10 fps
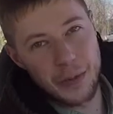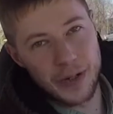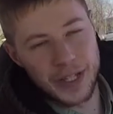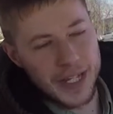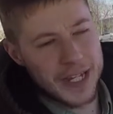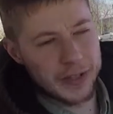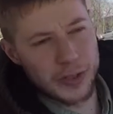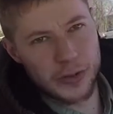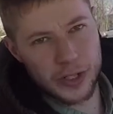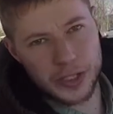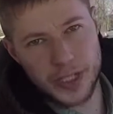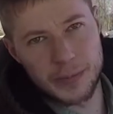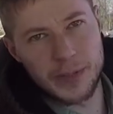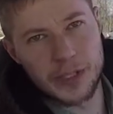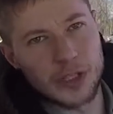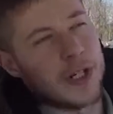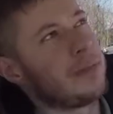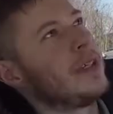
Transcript: where they line the two trucks up and drop